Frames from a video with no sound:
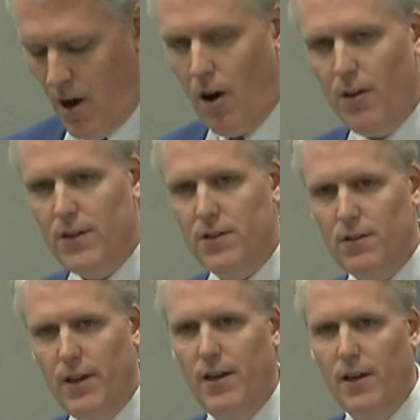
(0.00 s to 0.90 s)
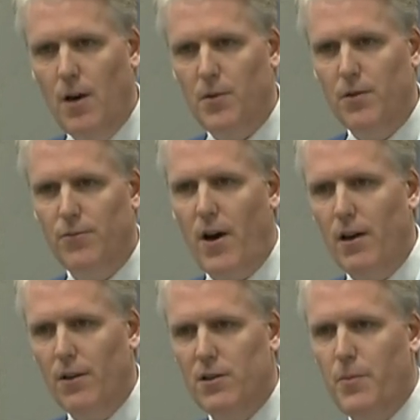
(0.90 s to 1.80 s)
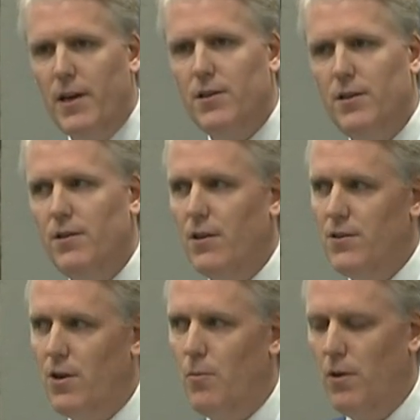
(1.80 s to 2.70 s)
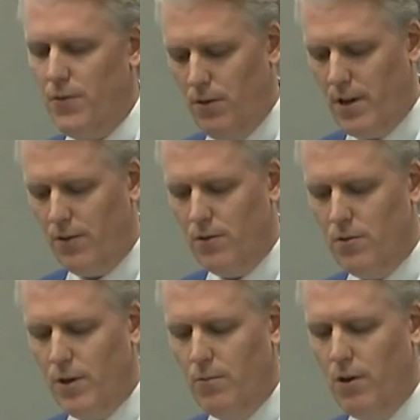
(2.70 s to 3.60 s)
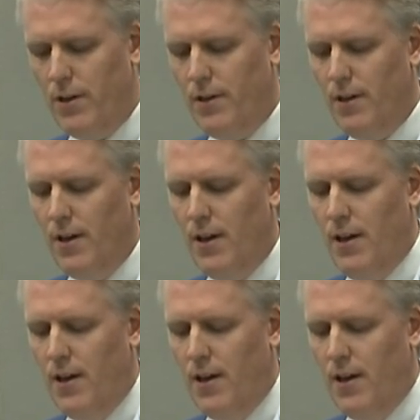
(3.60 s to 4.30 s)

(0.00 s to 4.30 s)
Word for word: All this is leading up to final inspections in the summer of 2021,